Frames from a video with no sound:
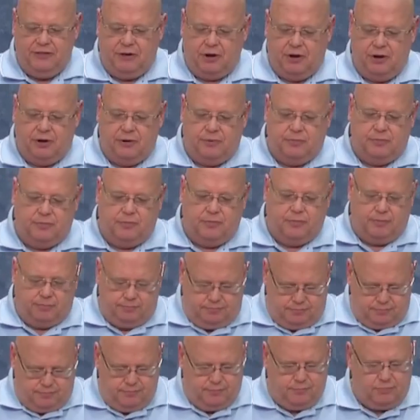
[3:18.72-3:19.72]
the
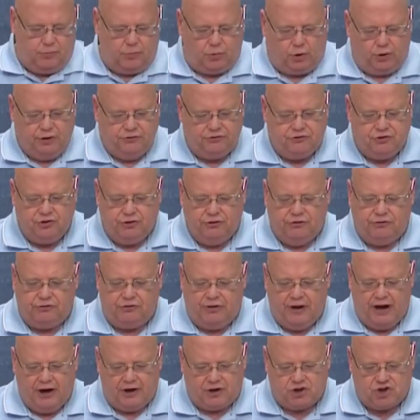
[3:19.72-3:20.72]
Christians
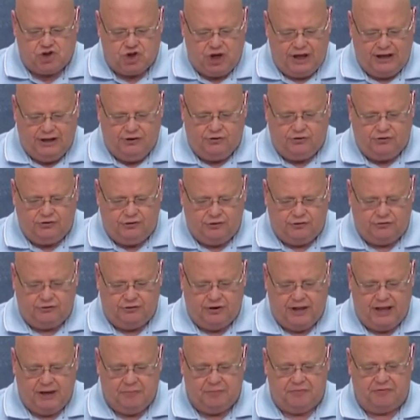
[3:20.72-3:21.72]
there changed his
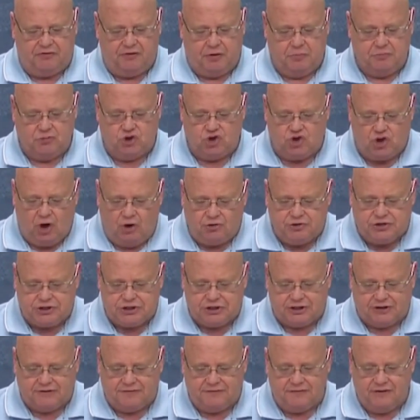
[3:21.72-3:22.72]
name from
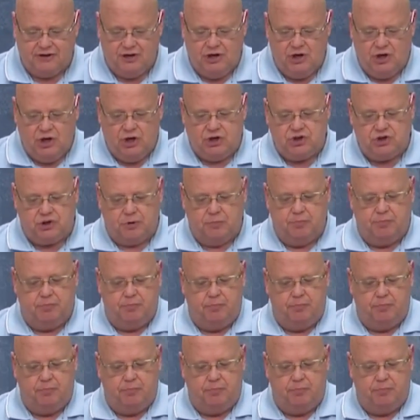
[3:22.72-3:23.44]
Joseph to